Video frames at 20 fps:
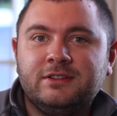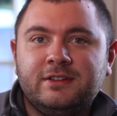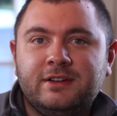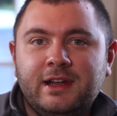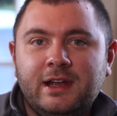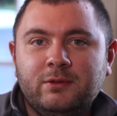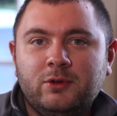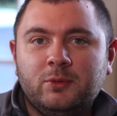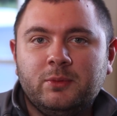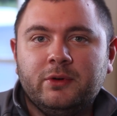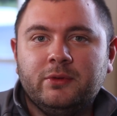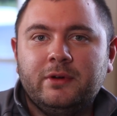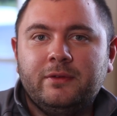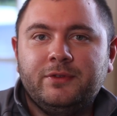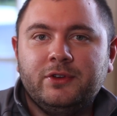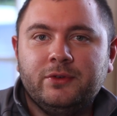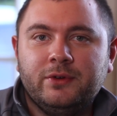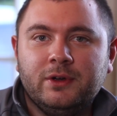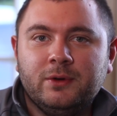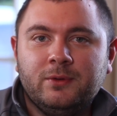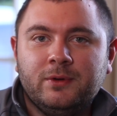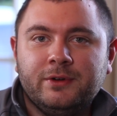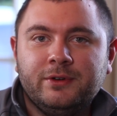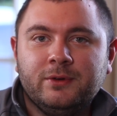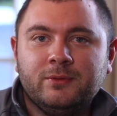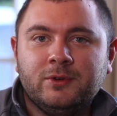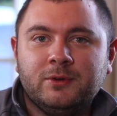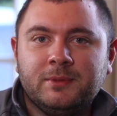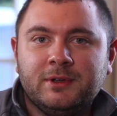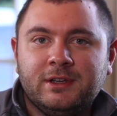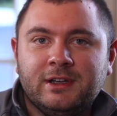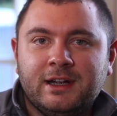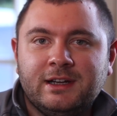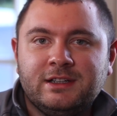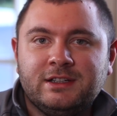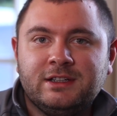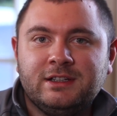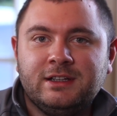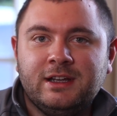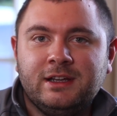Today we'll be reviewing Wonder Woman
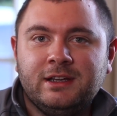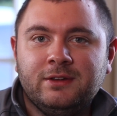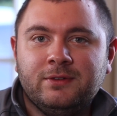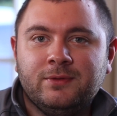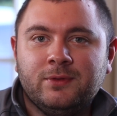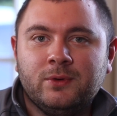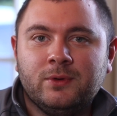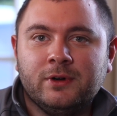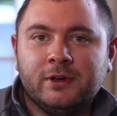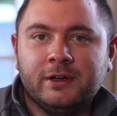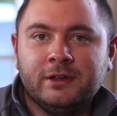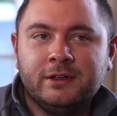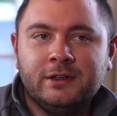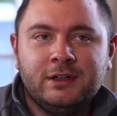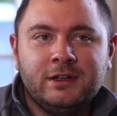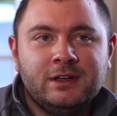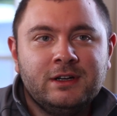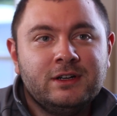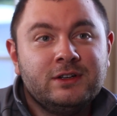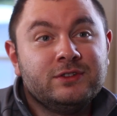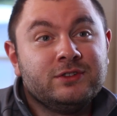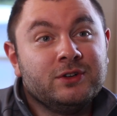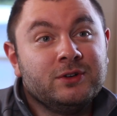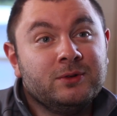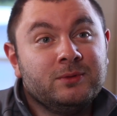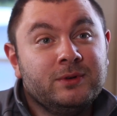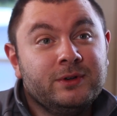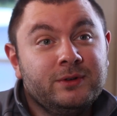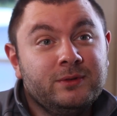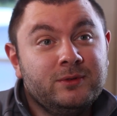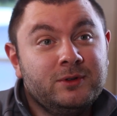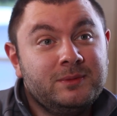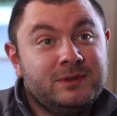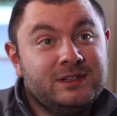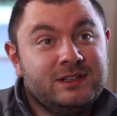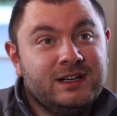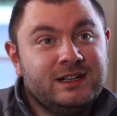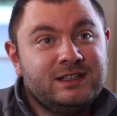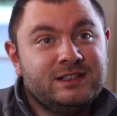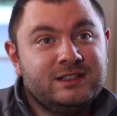1984. So Wonder Woman
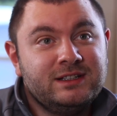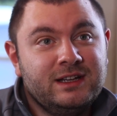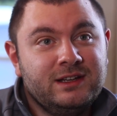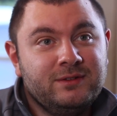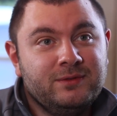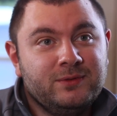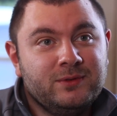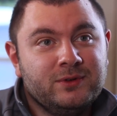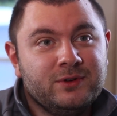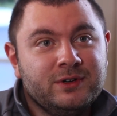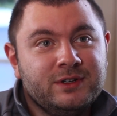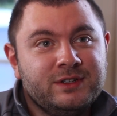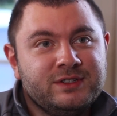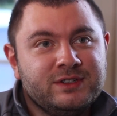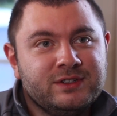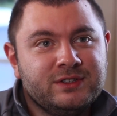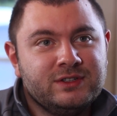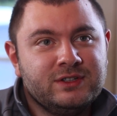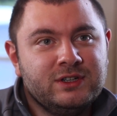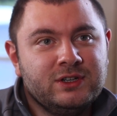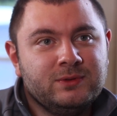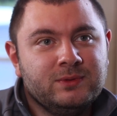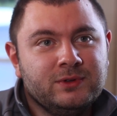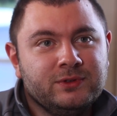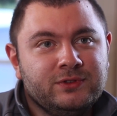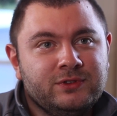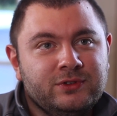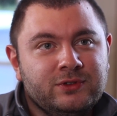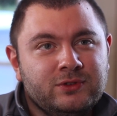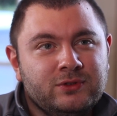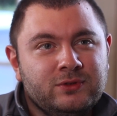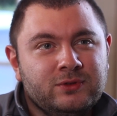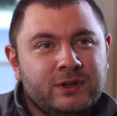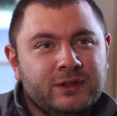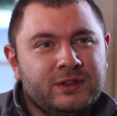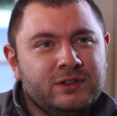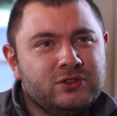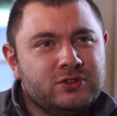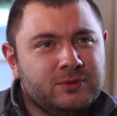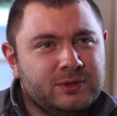1984 is the sequel to, I
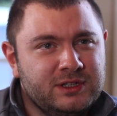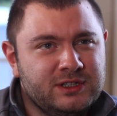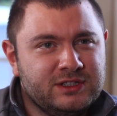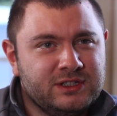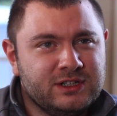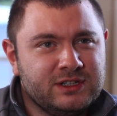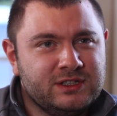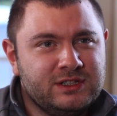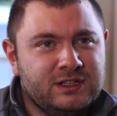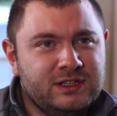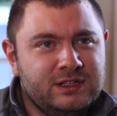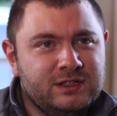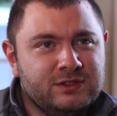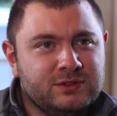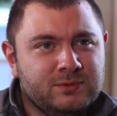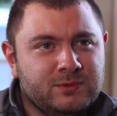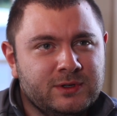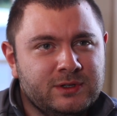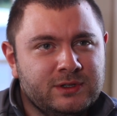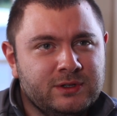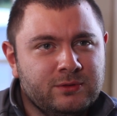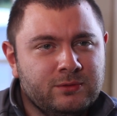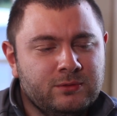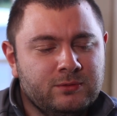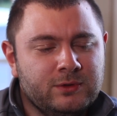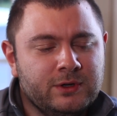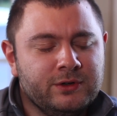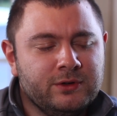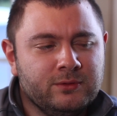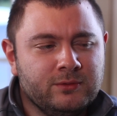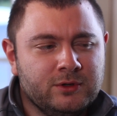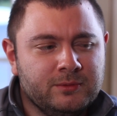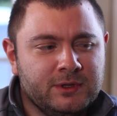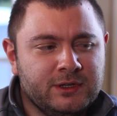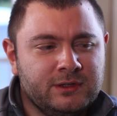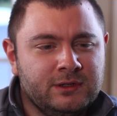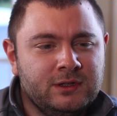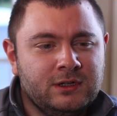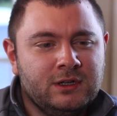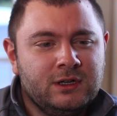think, 2016's Wonder
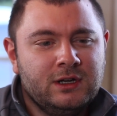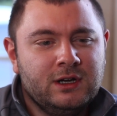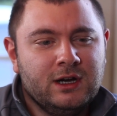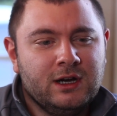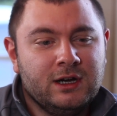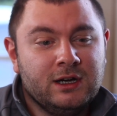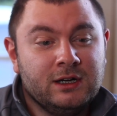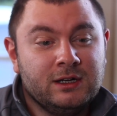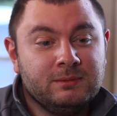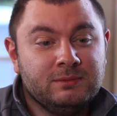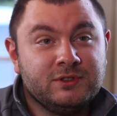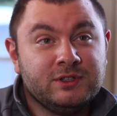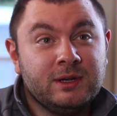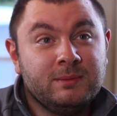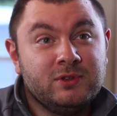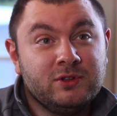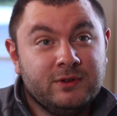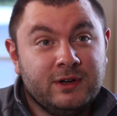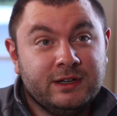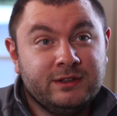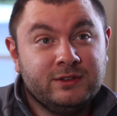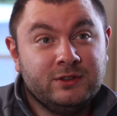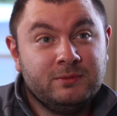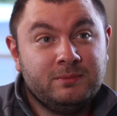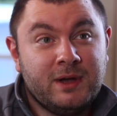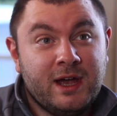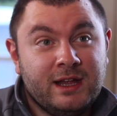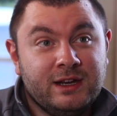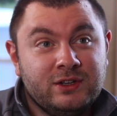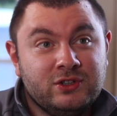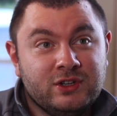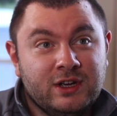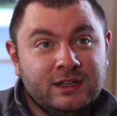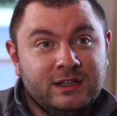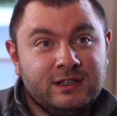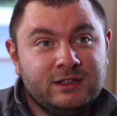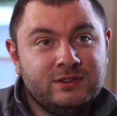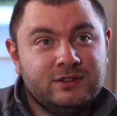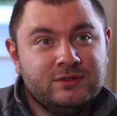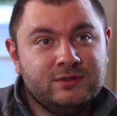Woman. Same director, Patty
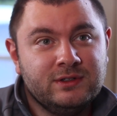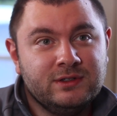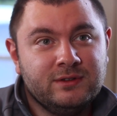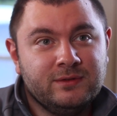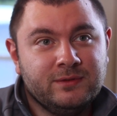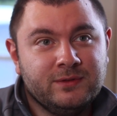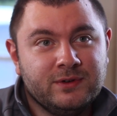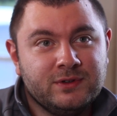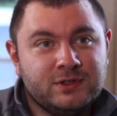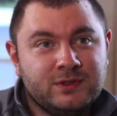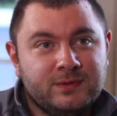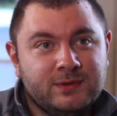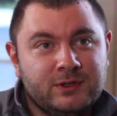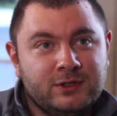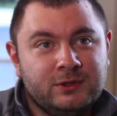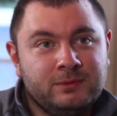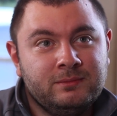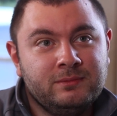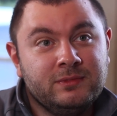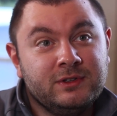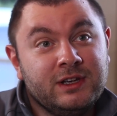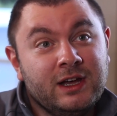Jenkins, who did the first film.